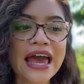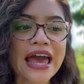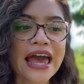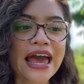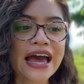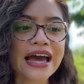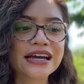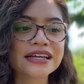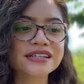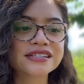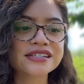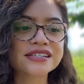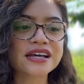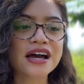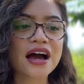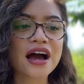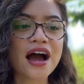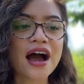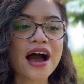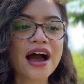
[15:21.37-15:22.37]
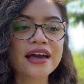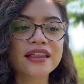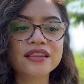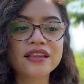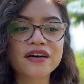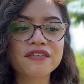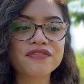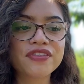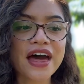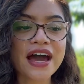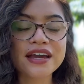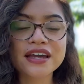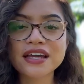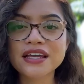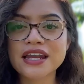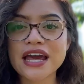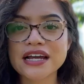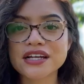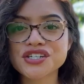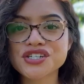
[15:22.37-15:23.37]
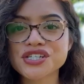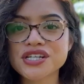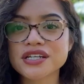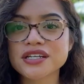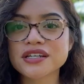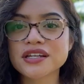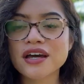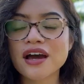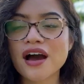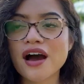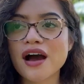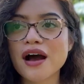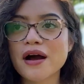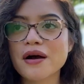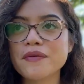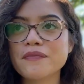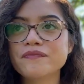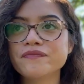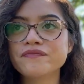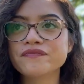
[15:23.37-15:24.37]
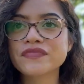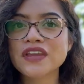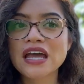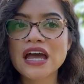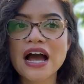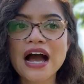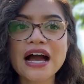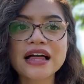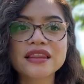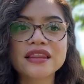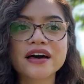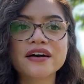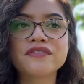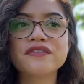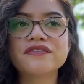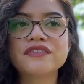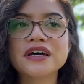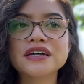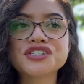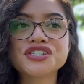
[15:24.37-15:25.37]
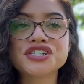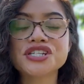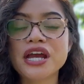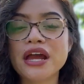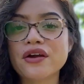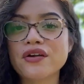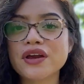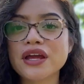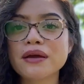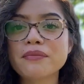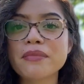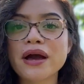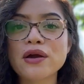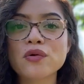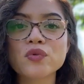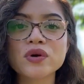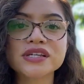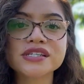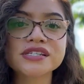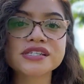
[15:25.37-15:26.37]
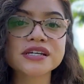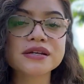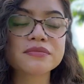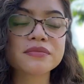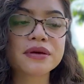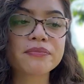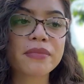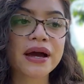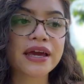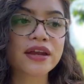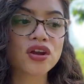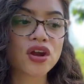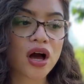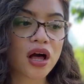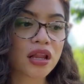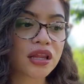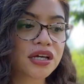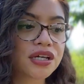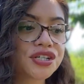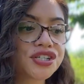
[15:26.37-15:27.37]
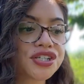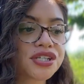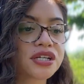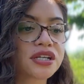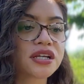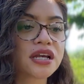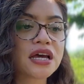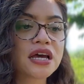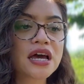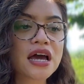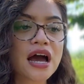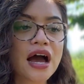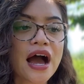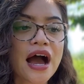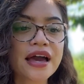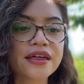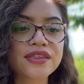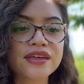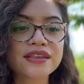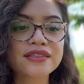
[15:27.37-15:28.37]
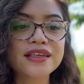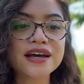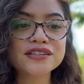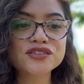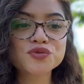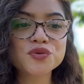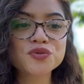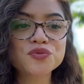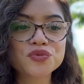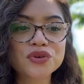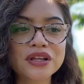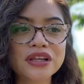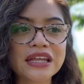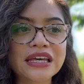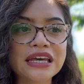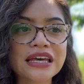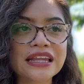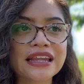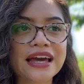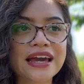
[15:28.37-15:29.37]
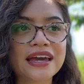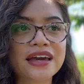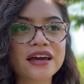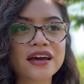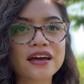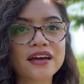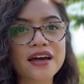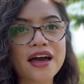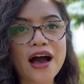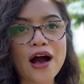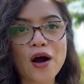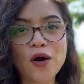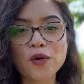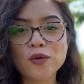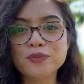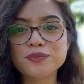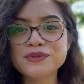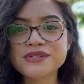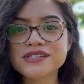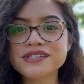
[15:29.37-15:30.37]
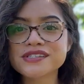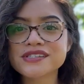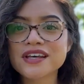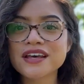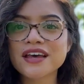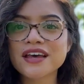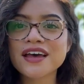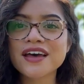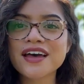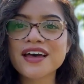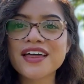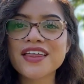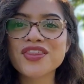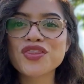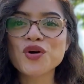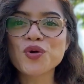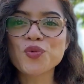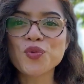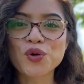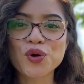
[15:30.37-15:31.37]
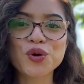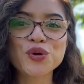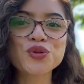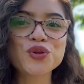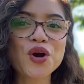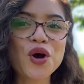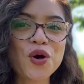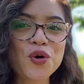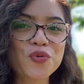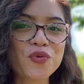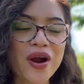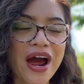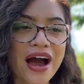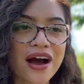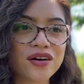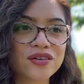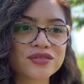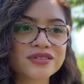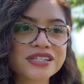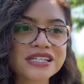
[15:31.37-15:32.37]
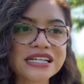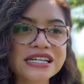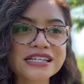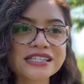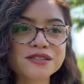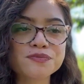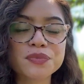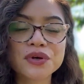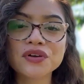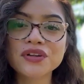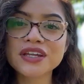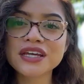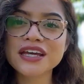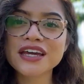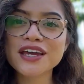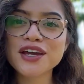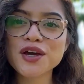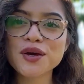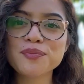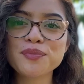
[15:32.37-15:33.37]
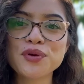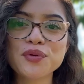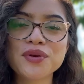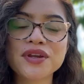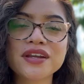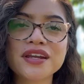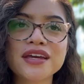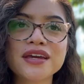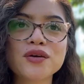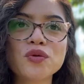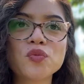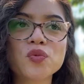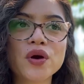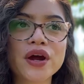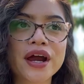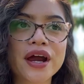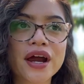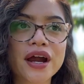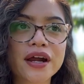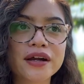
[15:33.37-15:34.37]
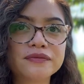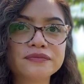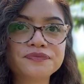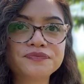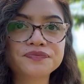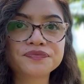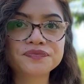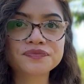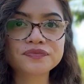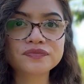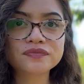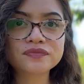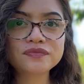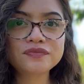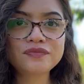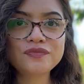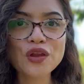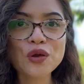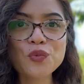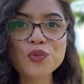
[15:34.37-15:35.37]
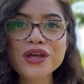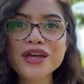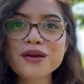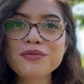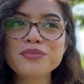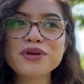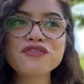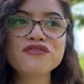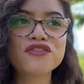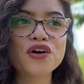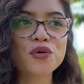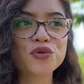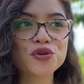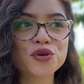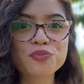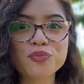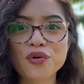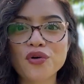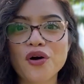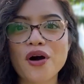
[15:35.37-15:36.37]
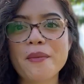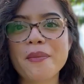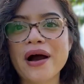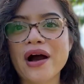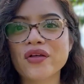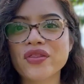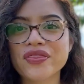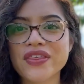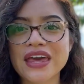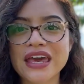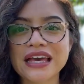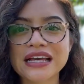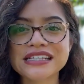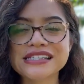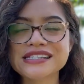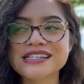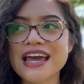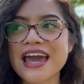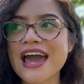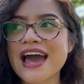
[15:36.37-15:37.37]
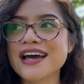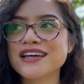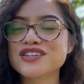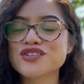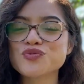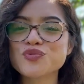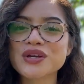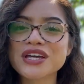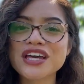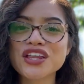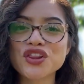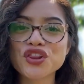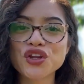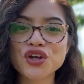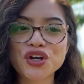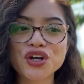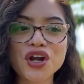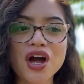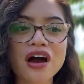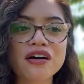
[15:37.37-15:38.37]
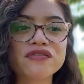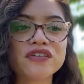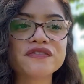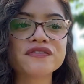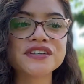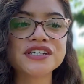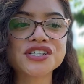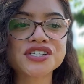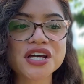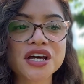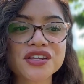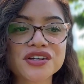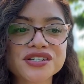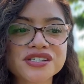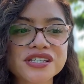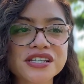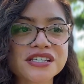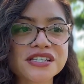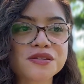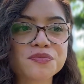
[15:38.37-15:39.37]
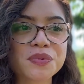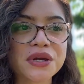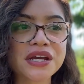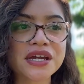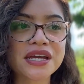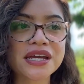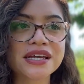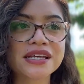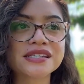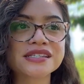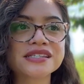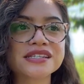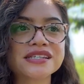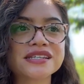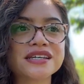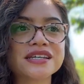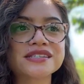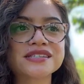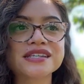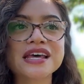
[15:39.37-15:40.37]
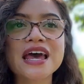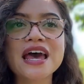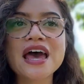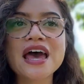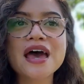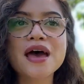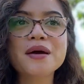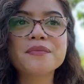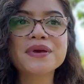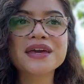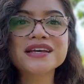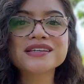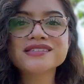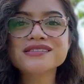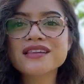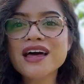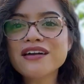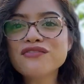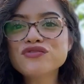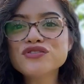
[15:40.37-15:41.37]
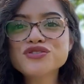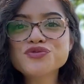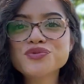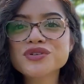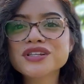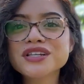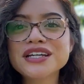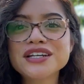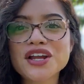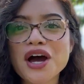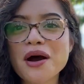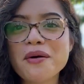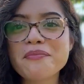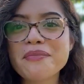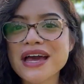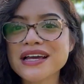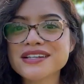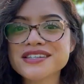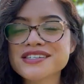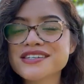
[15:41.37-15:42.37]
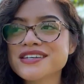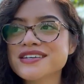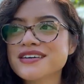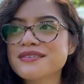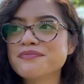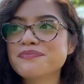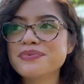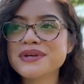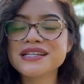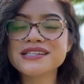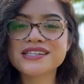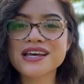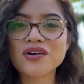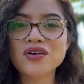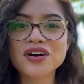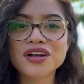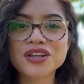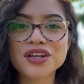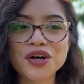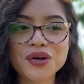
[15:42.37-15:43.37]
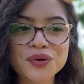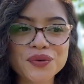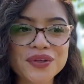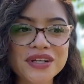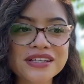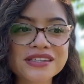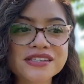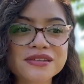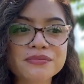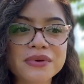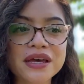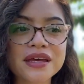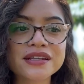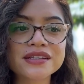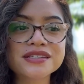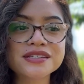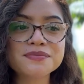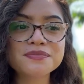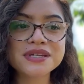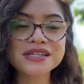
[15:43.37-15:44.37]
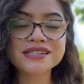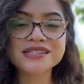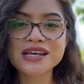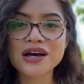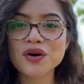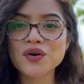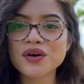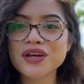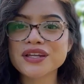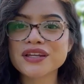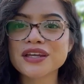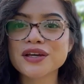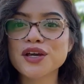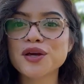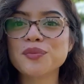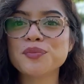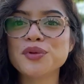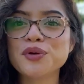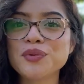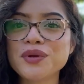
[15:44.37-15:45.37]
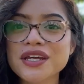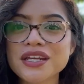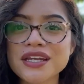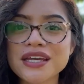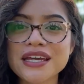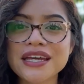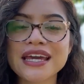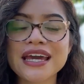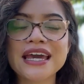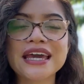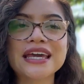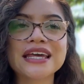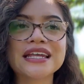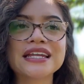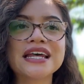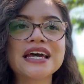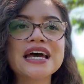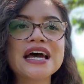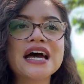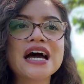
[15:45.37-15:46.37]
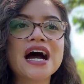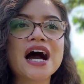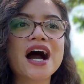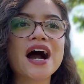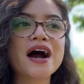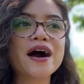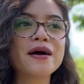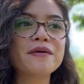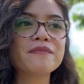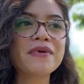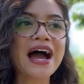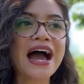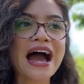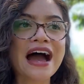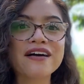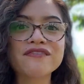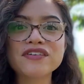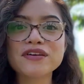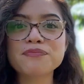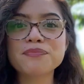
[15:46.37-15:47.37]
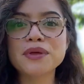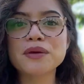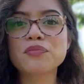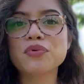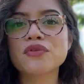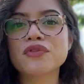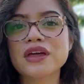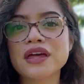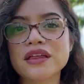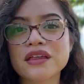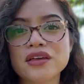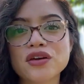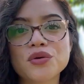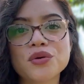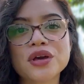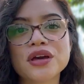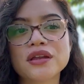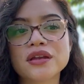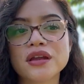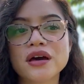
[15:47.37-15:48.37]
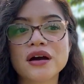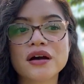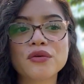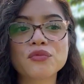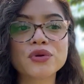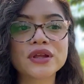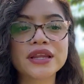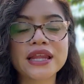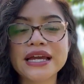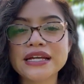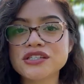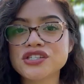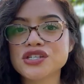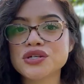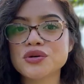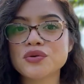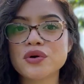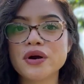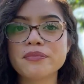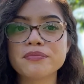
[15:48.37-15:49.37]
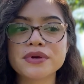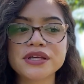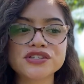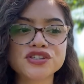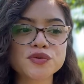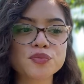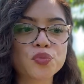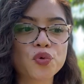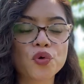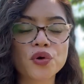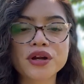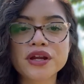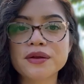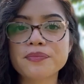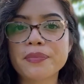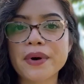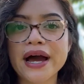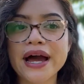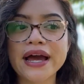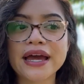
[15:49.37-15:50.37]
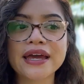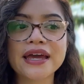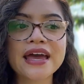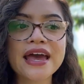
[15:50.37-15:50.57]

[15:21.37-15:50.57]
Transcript: And I love that connection. I love sharing my wisdom and my knowledge, and I think that's what really like helps the world go round, is building a community where we can be vulnerable about things and we can learn off of each other's experiences. Because life was really not meant to be dealt alone. It's meant to be dealt in the community, in having people that you can relate to and be supported by.